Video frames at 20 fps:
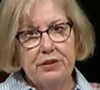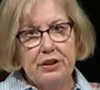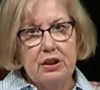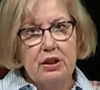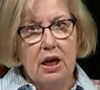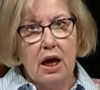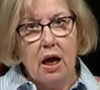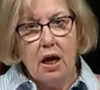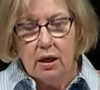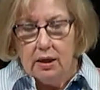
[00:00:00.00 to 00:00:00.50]
the
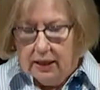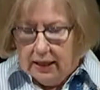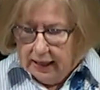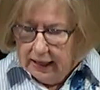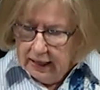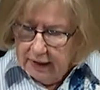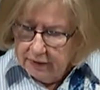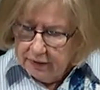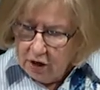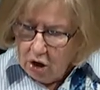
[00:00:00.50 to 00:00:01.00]
young
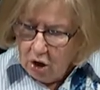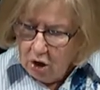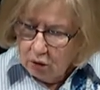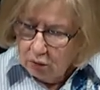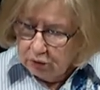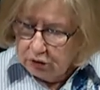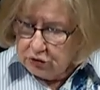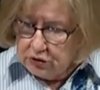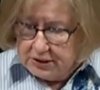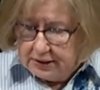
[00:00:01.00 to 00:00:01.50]
and the
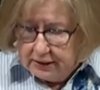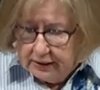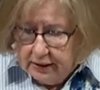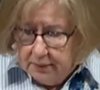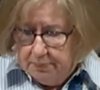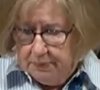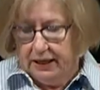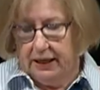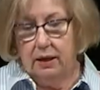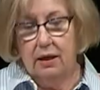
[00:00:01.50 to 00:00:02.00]
old, are
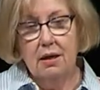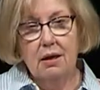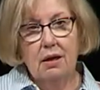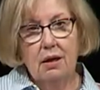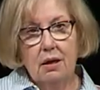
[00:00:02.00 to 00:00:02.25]
sleeping.